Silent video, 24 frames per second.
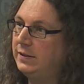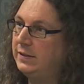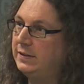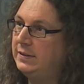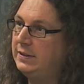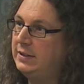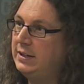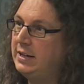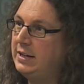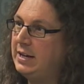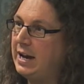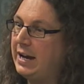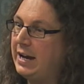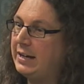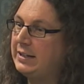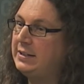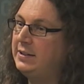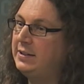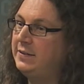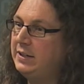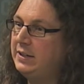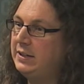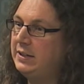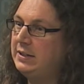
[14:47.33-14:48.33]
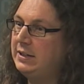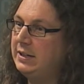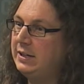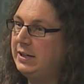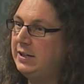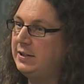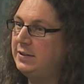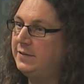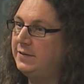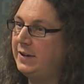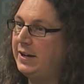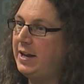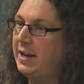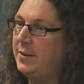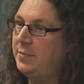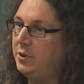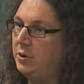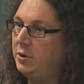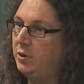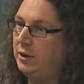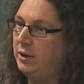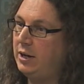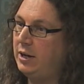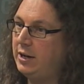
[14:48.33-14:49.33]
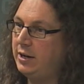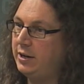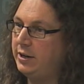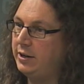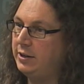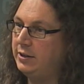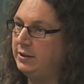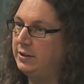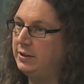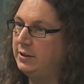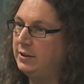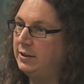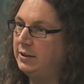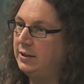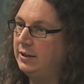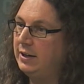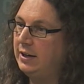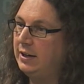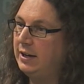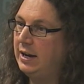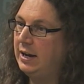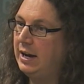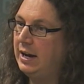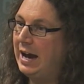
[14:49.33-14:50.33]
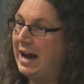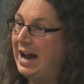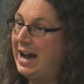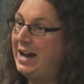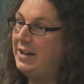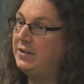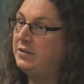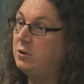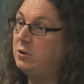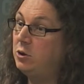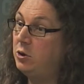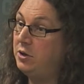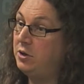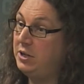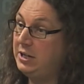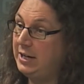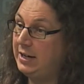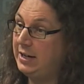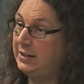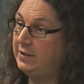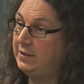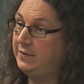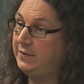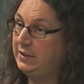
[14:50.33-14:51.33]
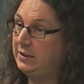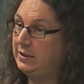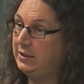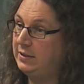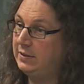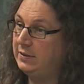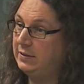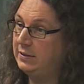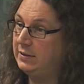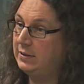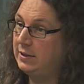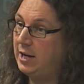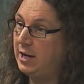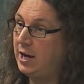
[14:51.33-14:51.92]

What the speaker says: the activities that happen online as learning activities.